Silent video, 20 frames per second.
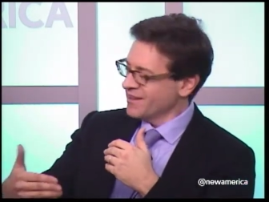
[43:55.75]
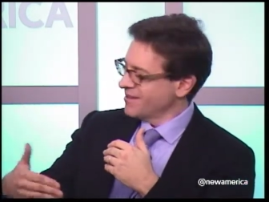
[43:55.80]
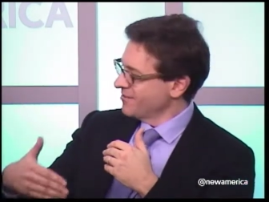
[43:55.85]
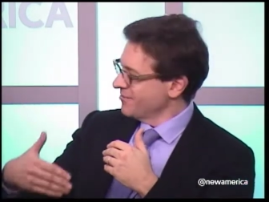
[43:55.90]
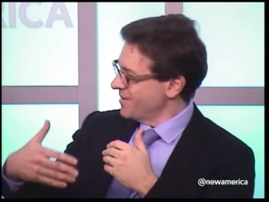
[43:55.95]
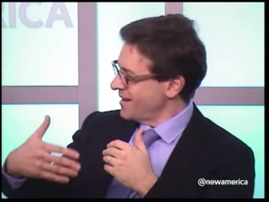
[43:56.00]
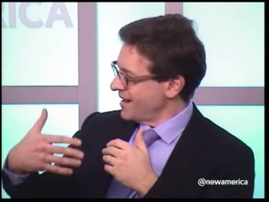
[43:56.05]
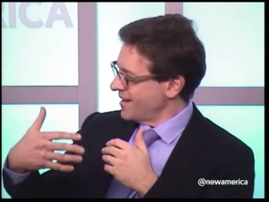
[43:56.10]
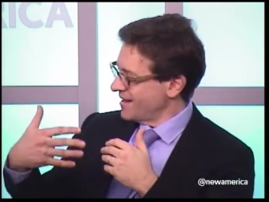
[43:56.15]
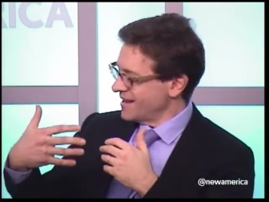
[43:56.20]

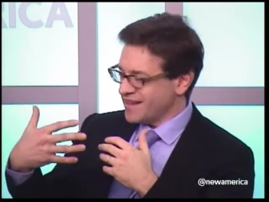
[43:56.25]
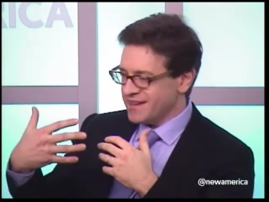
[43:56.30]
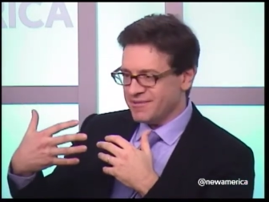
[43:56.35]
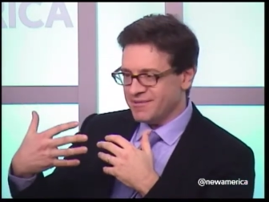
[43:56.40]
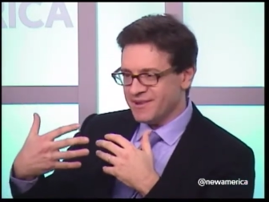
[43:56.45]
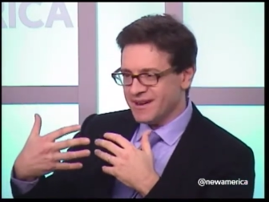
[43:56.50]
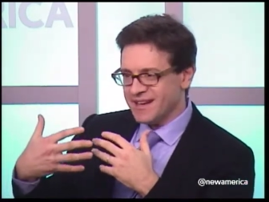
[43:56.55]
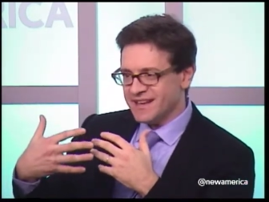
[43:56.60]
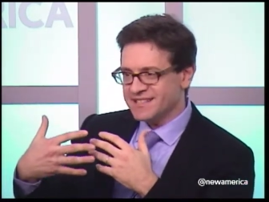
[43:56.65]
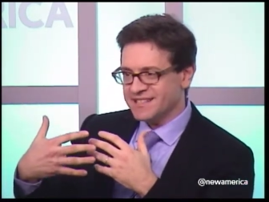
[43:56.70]
where he
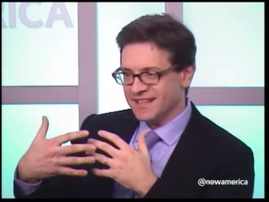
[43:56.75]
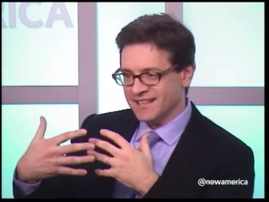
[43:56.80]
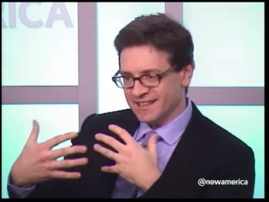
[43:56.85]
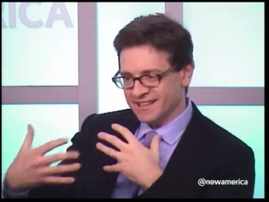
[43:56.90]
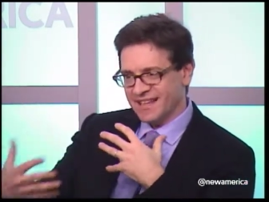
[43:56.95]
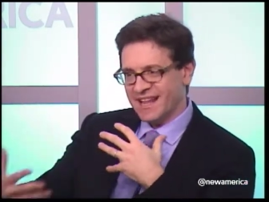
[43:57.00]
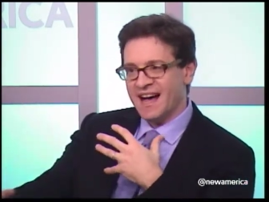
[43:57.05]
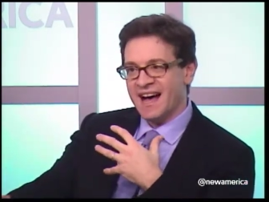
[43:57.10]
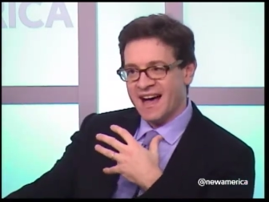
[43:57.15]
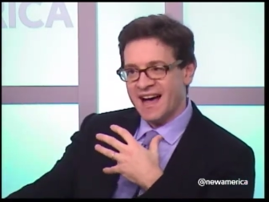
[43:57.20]
was
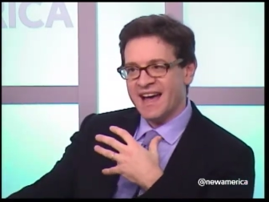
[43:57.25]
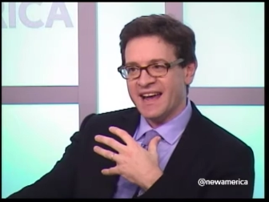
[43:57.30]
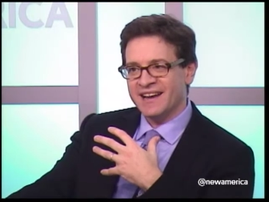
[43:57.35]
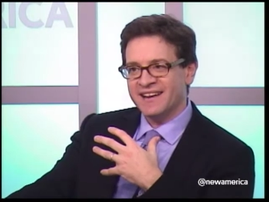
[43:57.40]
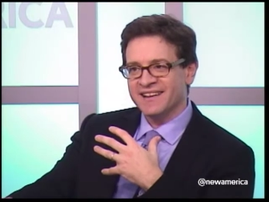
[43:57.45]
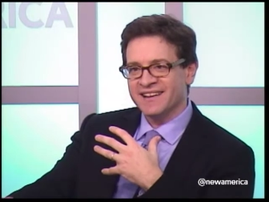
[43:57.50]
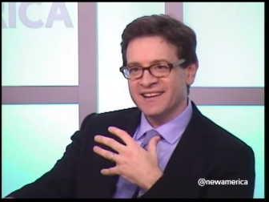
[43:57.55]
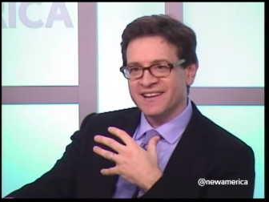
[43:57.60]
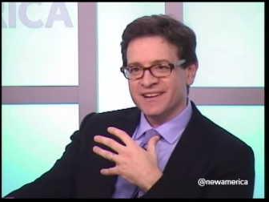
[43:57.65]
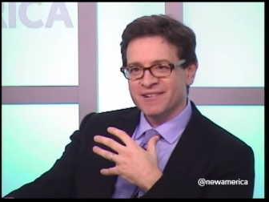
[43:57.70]

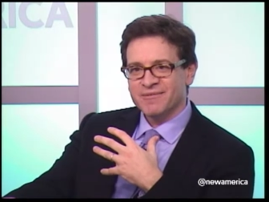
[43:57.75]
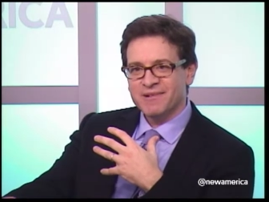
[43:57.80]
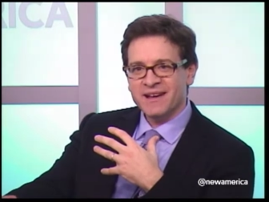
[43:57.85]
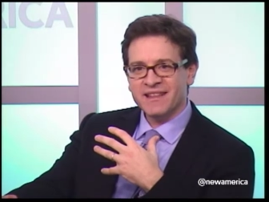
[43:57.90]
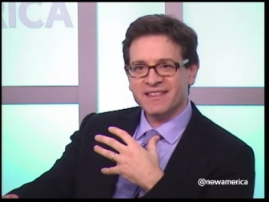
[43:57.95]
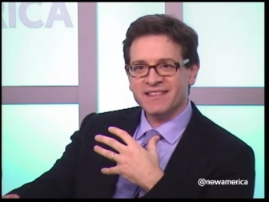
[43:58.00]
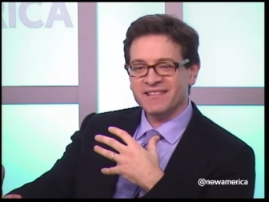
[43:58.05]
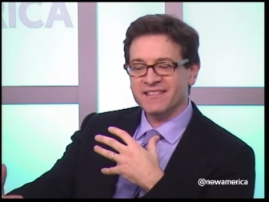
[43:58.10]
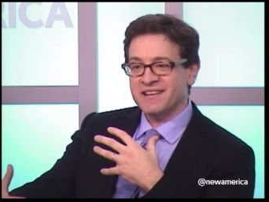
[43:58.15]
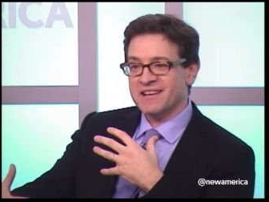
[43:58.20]
allied
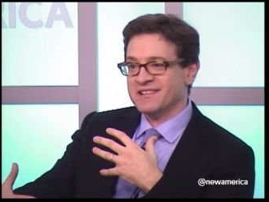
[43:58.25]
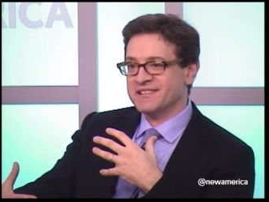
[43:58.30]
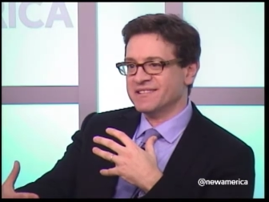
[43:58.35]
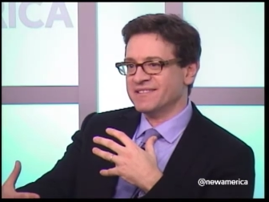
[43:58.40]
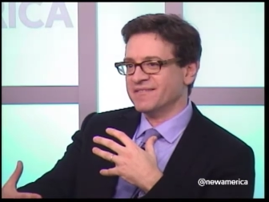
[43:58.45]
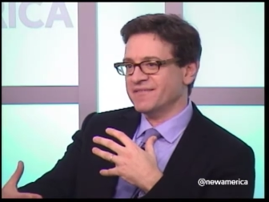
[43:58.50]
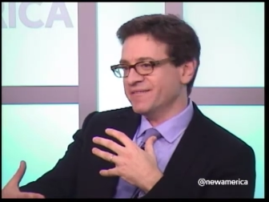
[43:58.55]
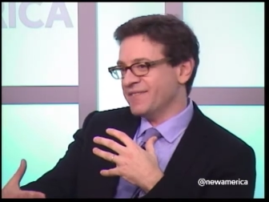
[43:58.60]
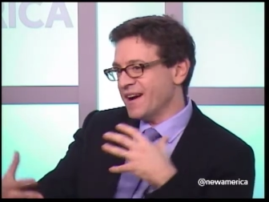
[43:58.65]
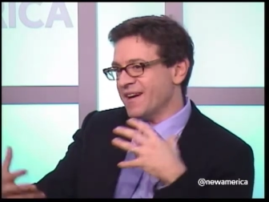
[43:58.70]
with this
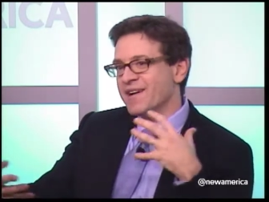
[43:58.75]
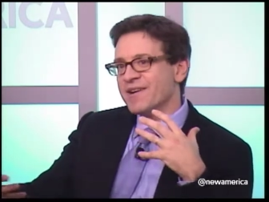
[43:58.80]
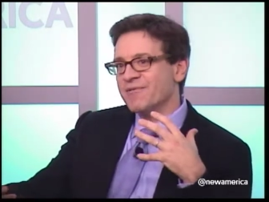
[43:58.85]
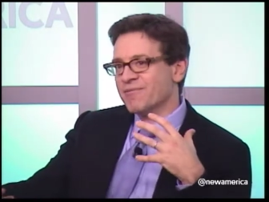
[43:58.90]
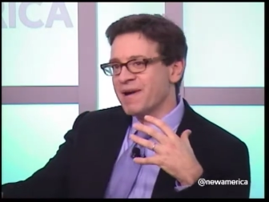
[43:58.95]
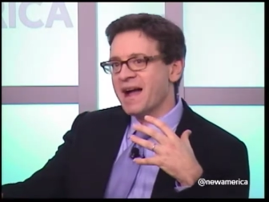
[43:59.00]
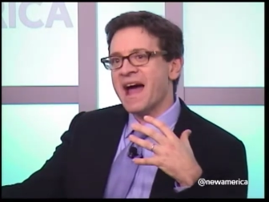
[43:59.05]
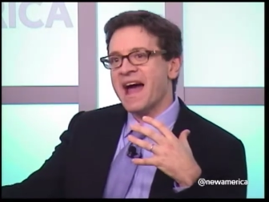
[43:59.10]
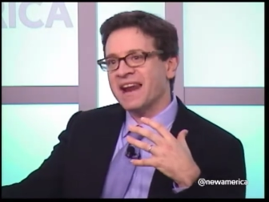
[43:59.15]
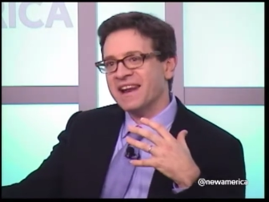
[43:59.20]
very
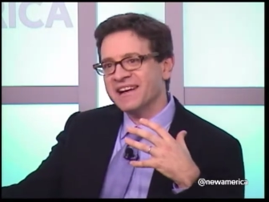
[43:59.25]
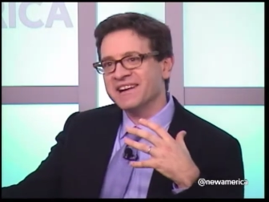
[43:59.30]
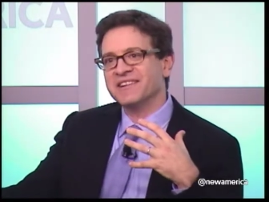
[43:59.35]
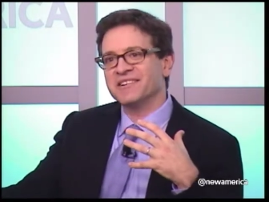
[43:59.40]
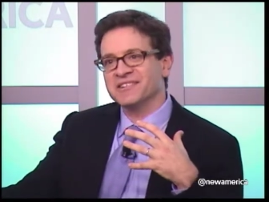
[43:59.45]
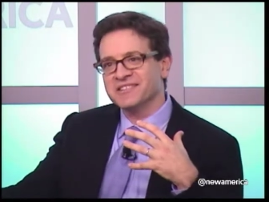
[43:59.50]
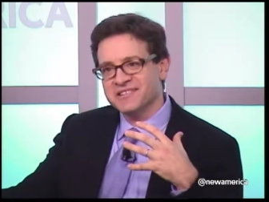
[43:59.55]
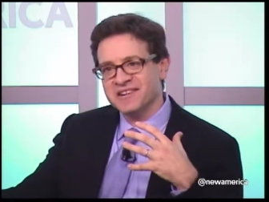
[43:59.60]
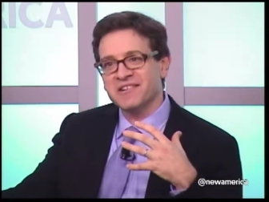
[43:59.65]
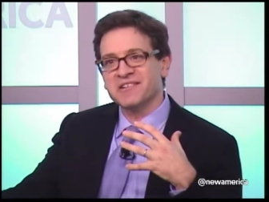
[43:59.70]

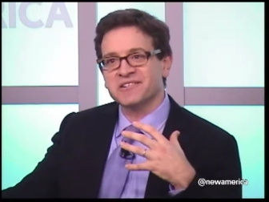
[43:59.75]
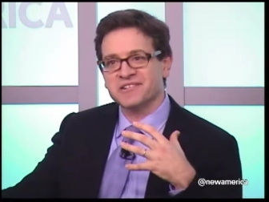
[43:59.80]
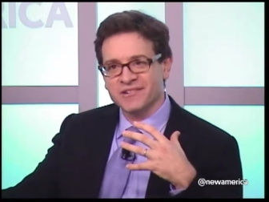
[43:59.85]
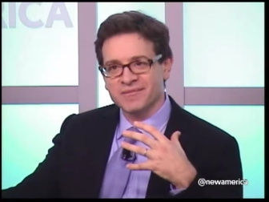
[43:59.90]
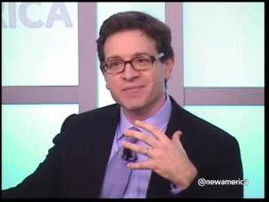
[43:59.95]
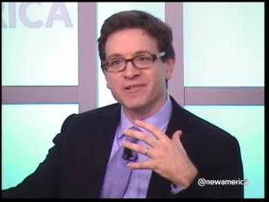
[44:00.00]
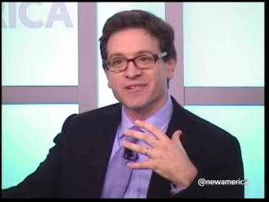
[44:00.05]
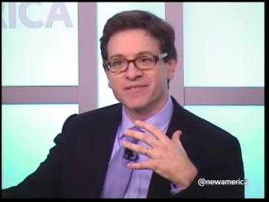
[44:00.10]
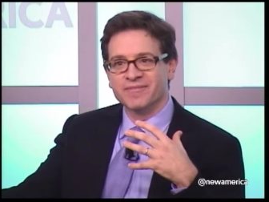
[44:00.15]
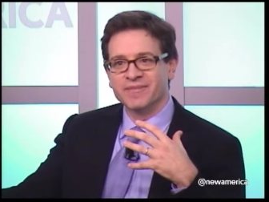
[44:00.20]
radical
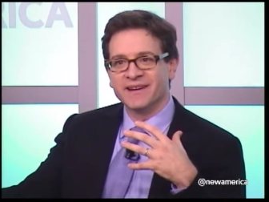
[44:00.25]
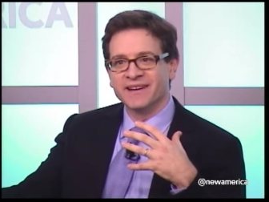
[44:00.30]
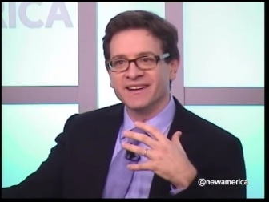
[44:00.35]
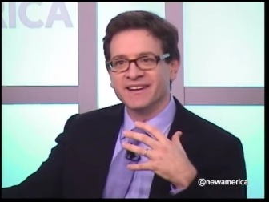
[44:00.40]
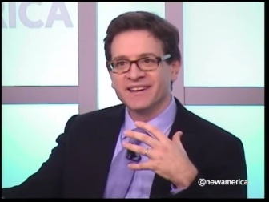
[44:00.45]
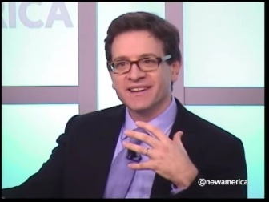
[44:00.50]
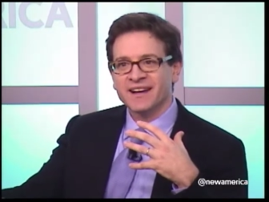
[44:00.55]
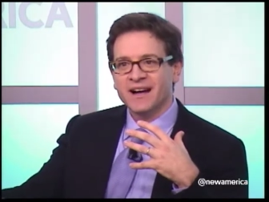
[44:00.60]
social movement